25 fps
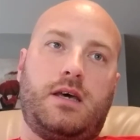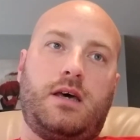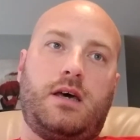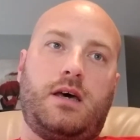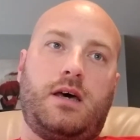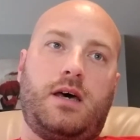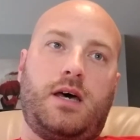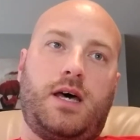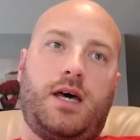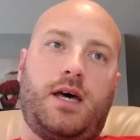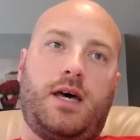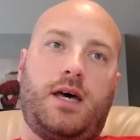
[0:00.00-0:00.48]

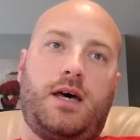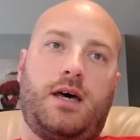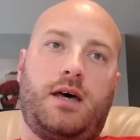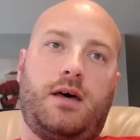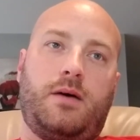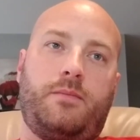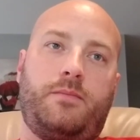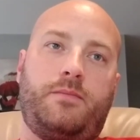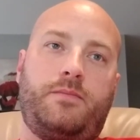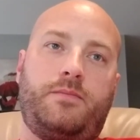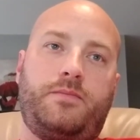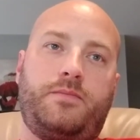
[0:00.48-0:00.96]

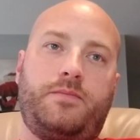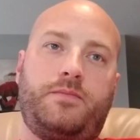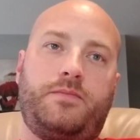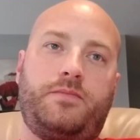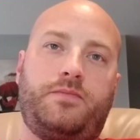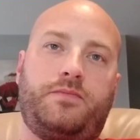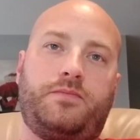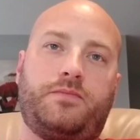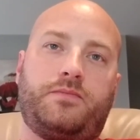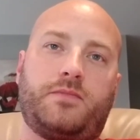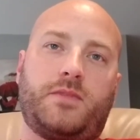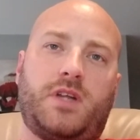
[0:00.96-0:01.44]
No,
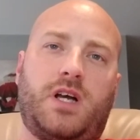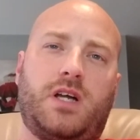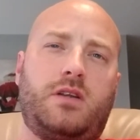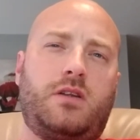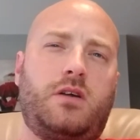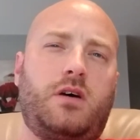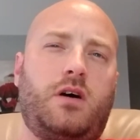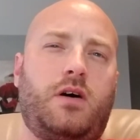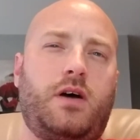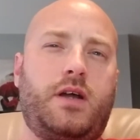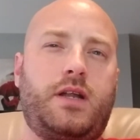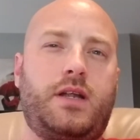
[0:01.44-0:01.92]

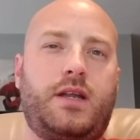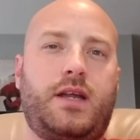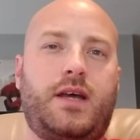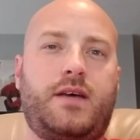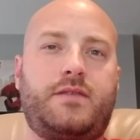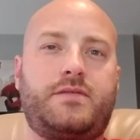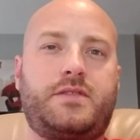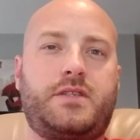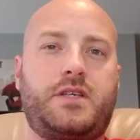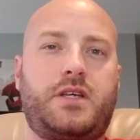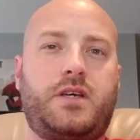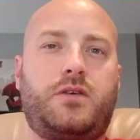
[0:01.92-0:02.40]
I didn't
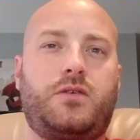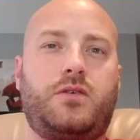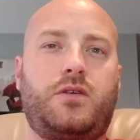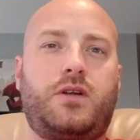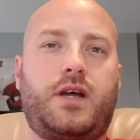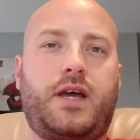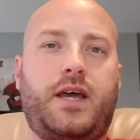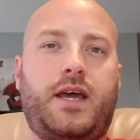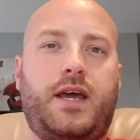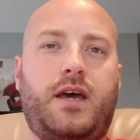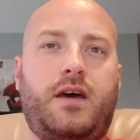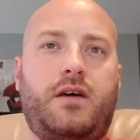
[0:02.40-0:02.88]
have Zeke. Who did
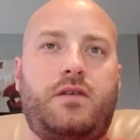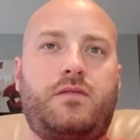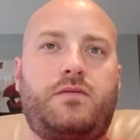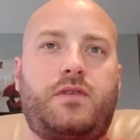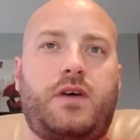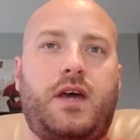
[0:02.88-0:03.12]
I have?